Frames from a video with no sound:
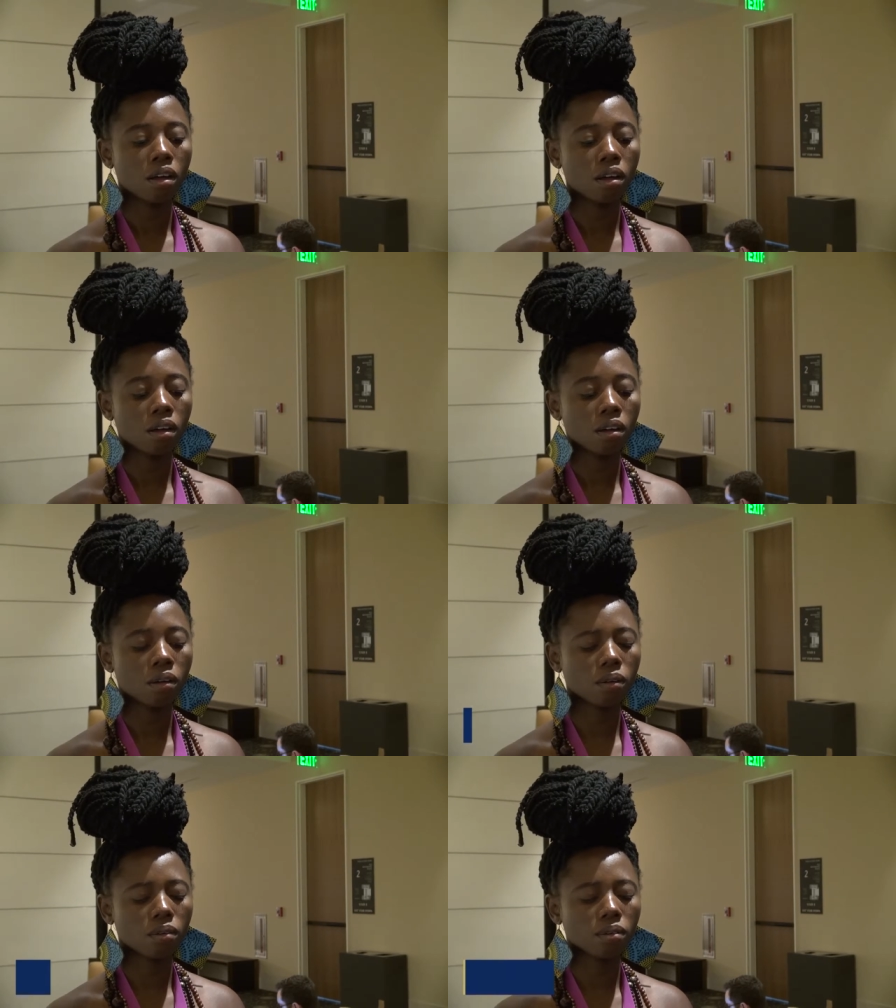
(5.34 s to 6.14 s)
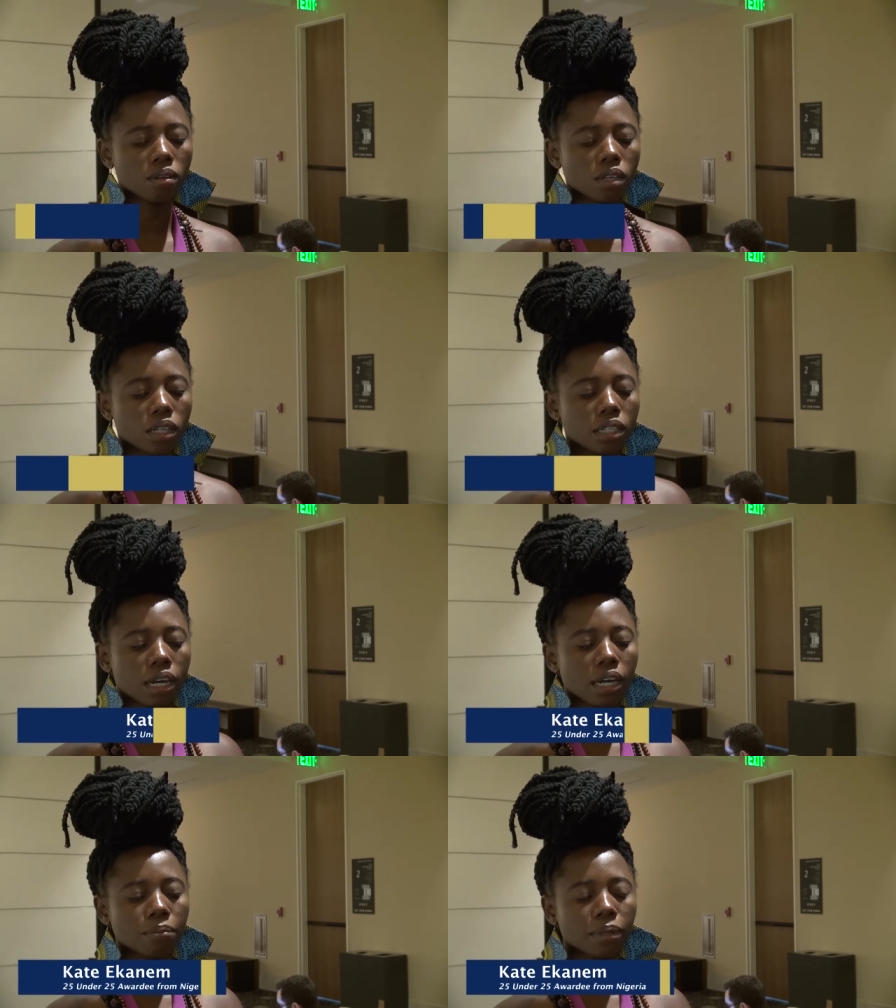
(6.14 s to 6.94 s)
uh, it
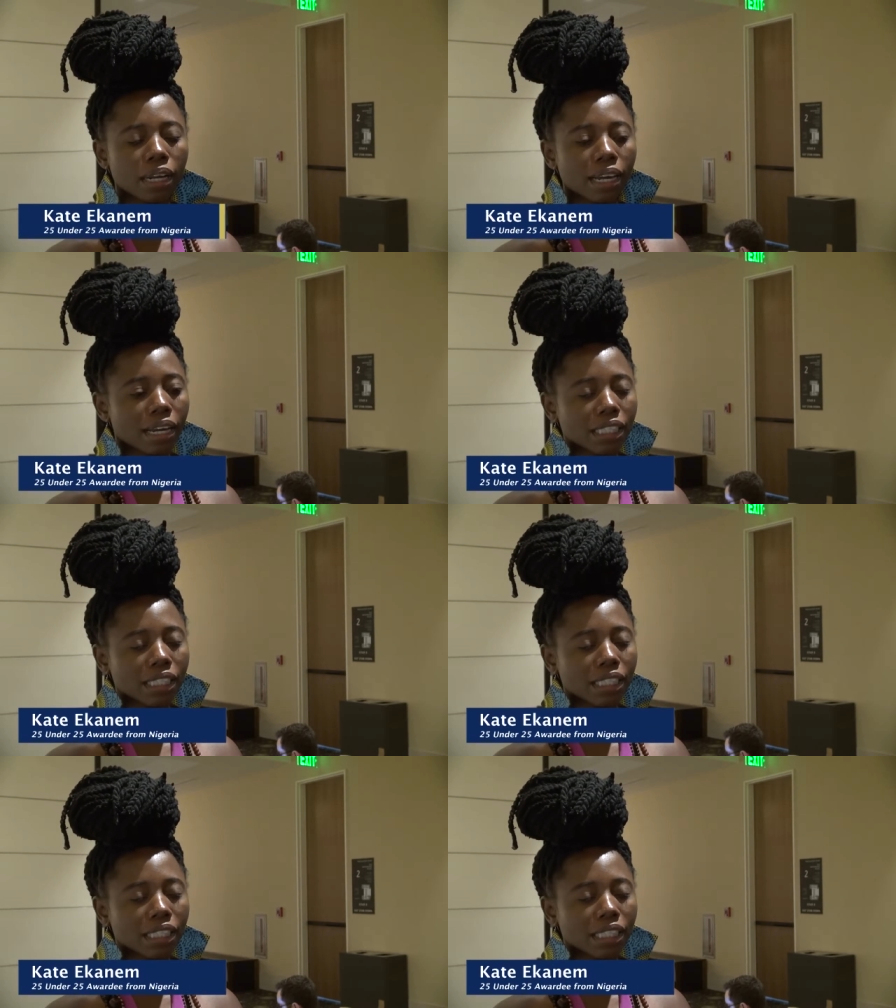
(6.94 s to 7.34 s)
can be like